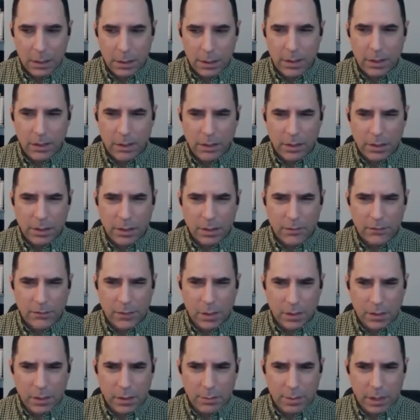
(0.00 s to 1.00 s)
because you've
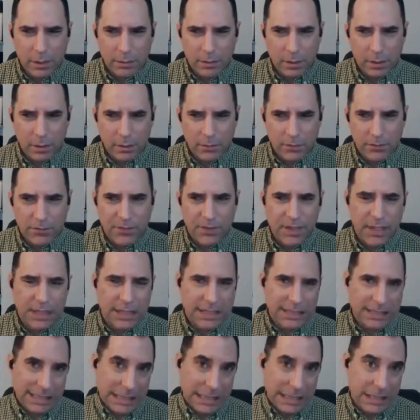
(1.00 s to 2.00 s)
talked about the
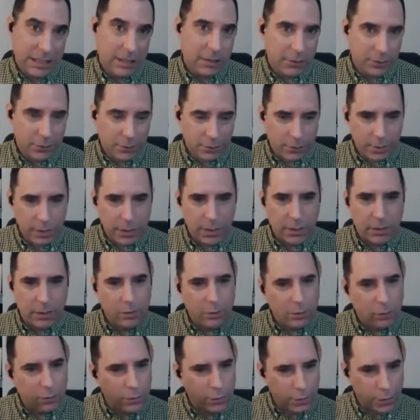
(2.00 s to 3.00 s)
fitness industry, the
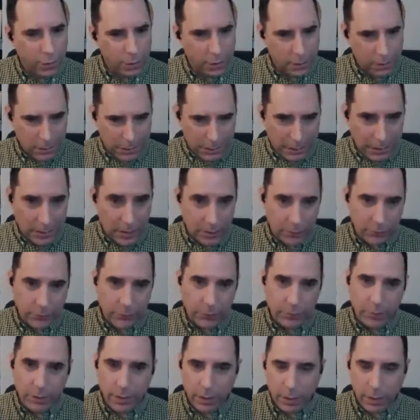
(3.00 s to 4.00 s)
nutrition
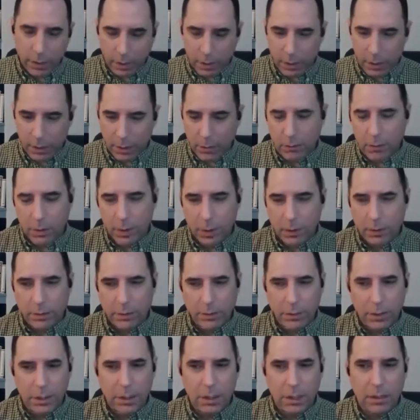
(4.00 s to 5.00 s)
industry, and
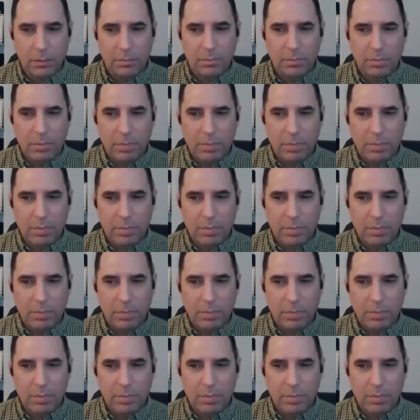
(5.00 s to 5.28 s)
there's a lot of